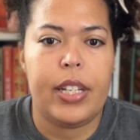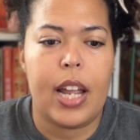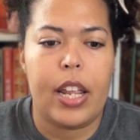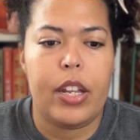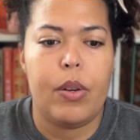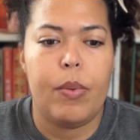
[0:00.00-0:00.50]

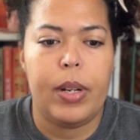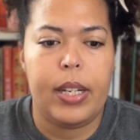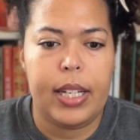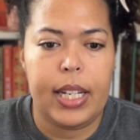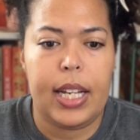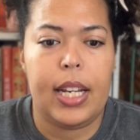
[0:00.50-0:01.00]
that you would
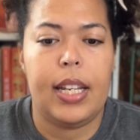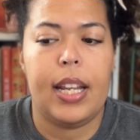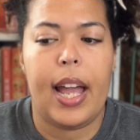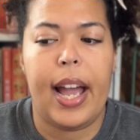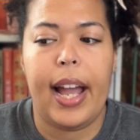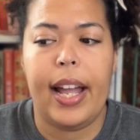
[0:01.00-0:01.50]
need,
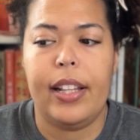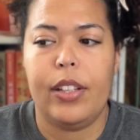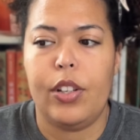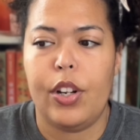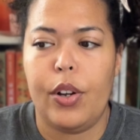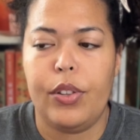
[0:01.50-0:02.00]
and
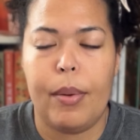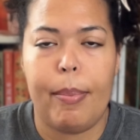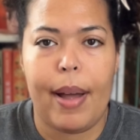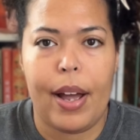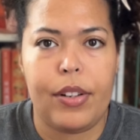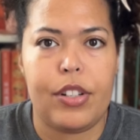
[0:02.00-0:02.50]
you know, the
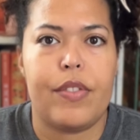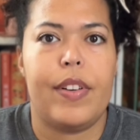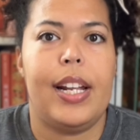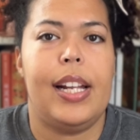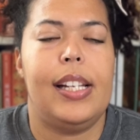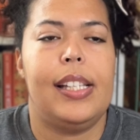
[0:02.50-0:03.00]

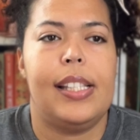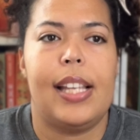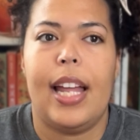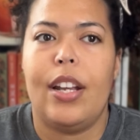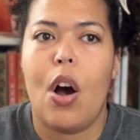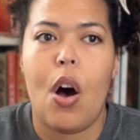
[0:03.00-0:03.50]
boundaries
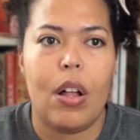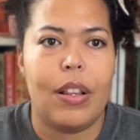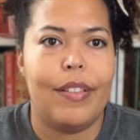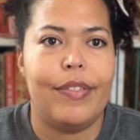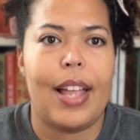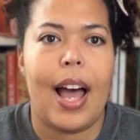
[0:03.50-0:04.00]
and all
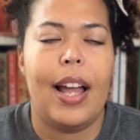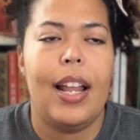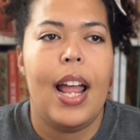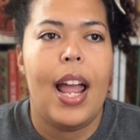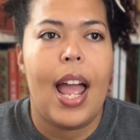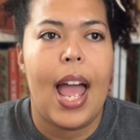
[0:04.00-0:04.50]
of that.
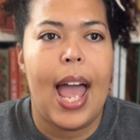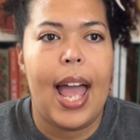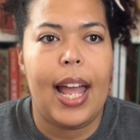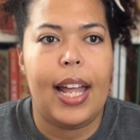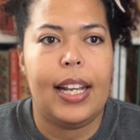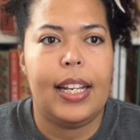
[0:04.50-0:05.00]

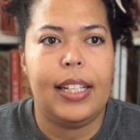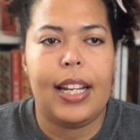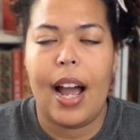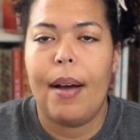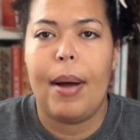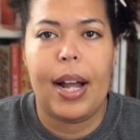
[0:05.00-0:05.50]
And
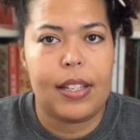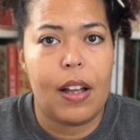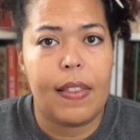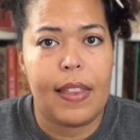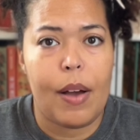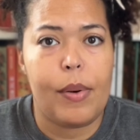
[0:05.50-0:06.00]
yeah, I
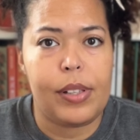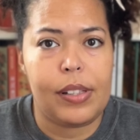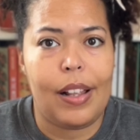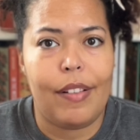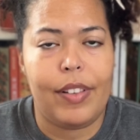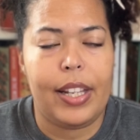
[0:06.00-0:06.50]
thought that was
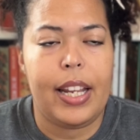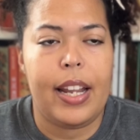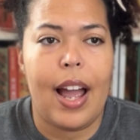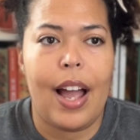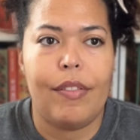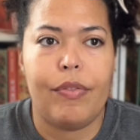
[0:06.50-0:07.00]

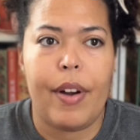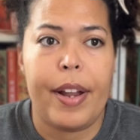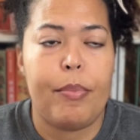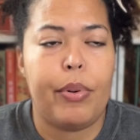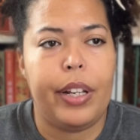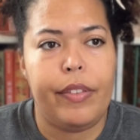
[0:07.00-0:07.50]
lovely. I've
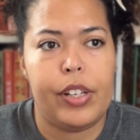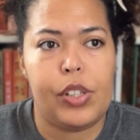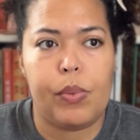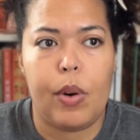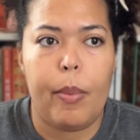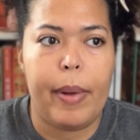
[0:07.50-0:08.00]
read
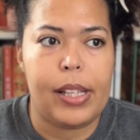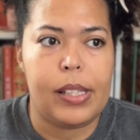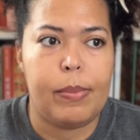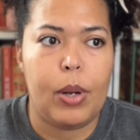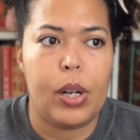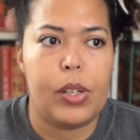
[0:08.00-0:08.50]
previous romance
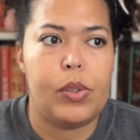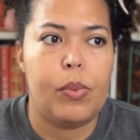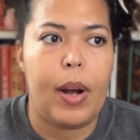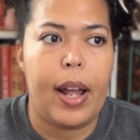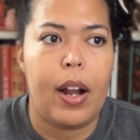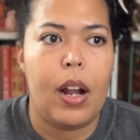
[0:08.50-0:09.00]
books
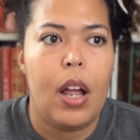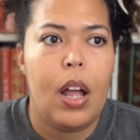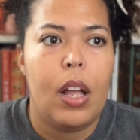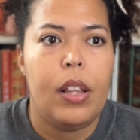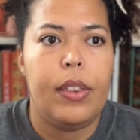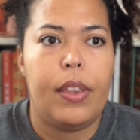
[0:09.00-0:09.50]
where
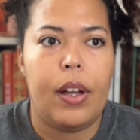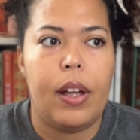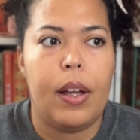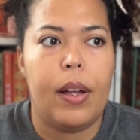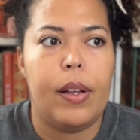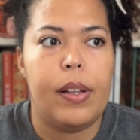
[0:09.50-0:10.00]

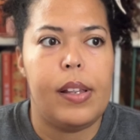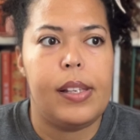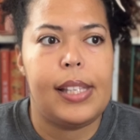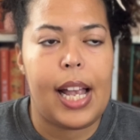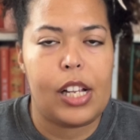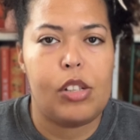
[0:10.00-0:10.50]
the
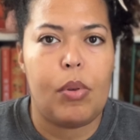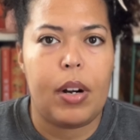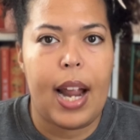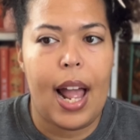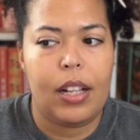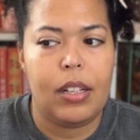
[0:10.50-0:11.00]
sex
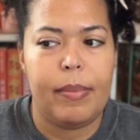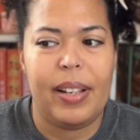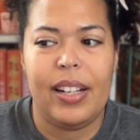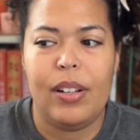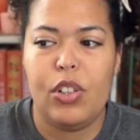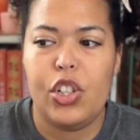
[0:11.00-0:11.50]
work
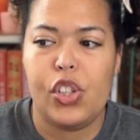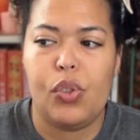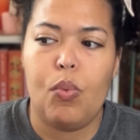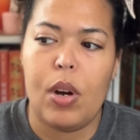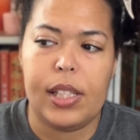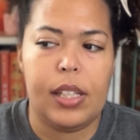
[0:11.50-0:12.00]
element just
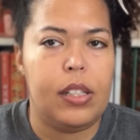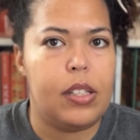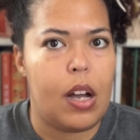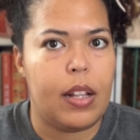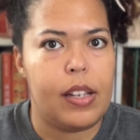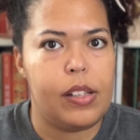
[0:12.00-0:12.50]
wasn't
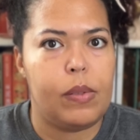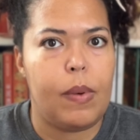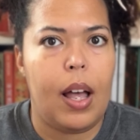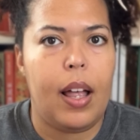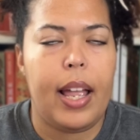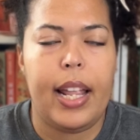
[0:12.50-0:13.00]
done as
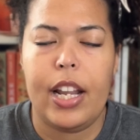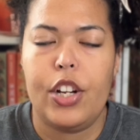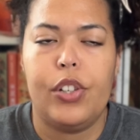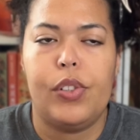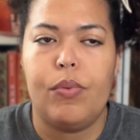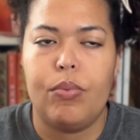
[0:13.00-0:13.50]
well, and I
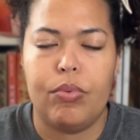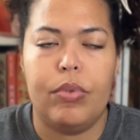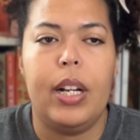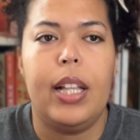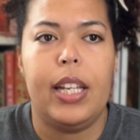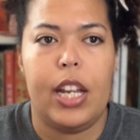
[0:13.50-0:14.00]
just
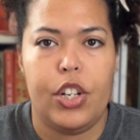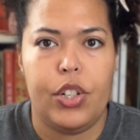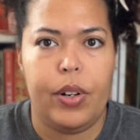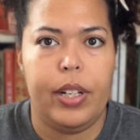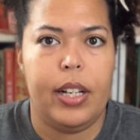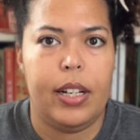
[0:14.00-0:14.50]
really
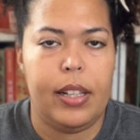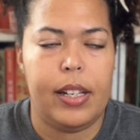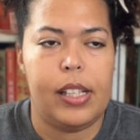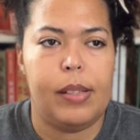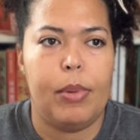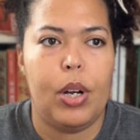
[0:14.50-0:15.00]
enjoyed it in
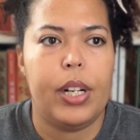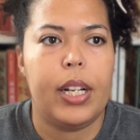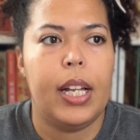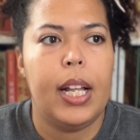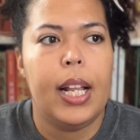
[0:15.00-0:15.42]
this book.